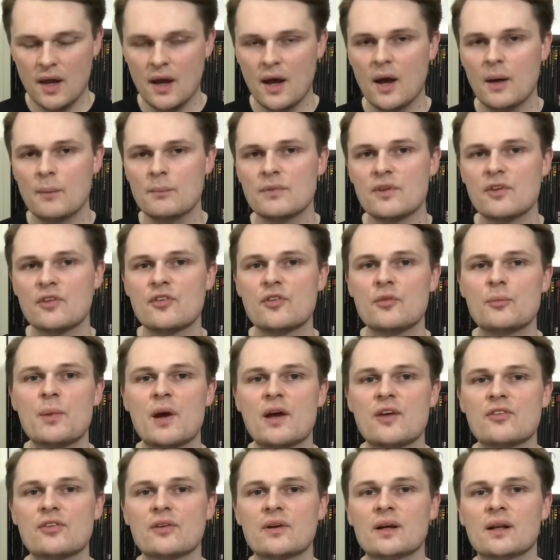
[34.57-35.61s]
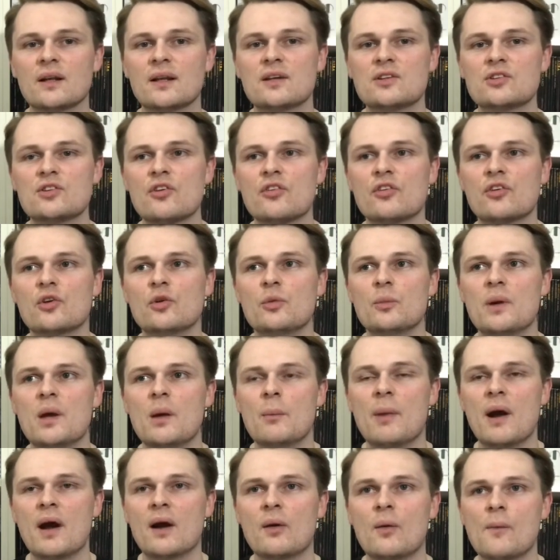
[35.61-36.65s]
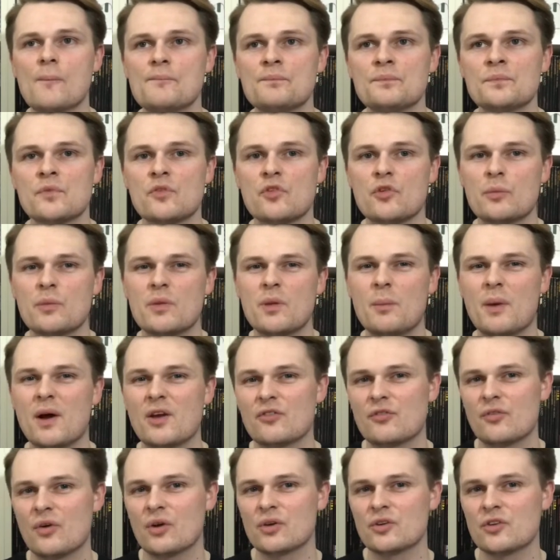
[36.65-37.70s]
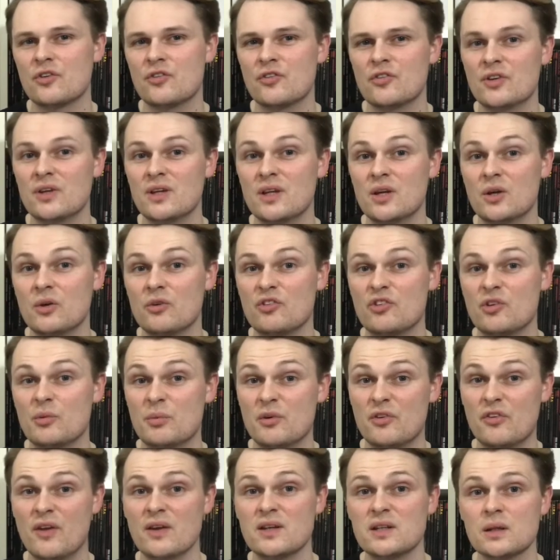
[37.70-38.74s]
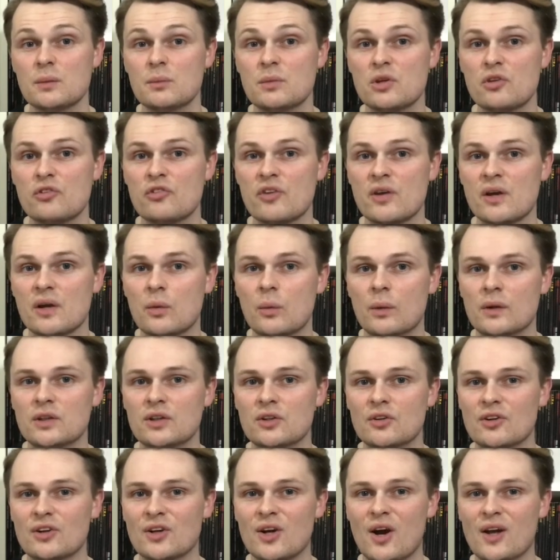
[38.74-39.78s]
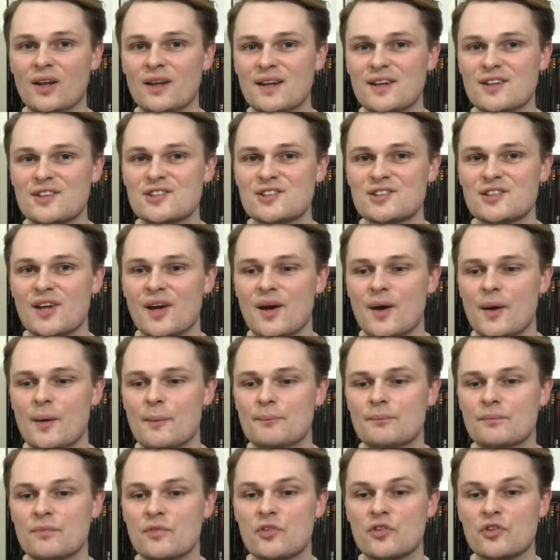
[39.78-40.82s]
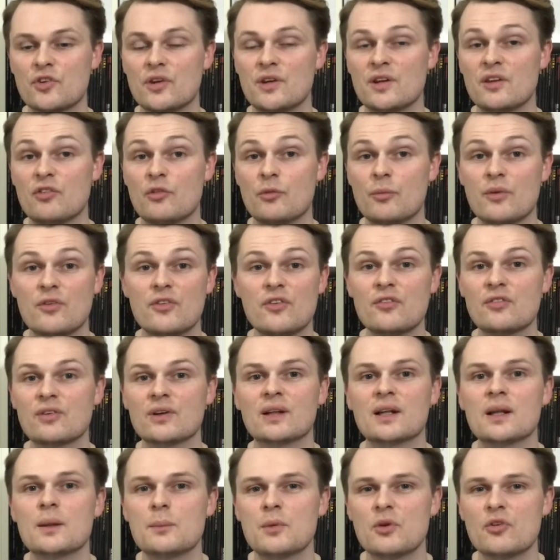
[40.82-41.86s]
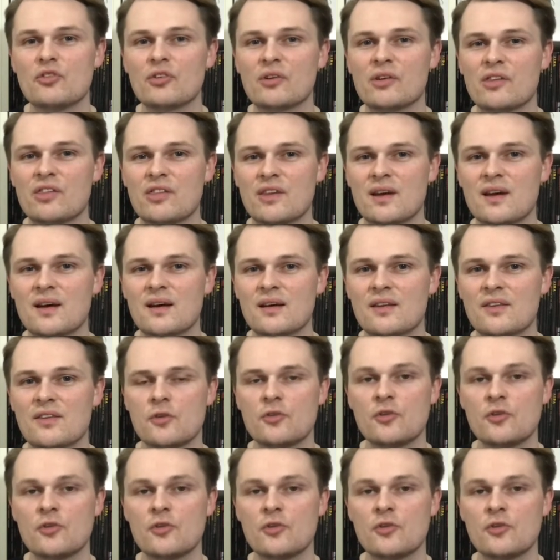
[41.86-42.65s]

This is basically just going to be about some of the best folders to use to present your music when you're at college, studying specifically musical theatre.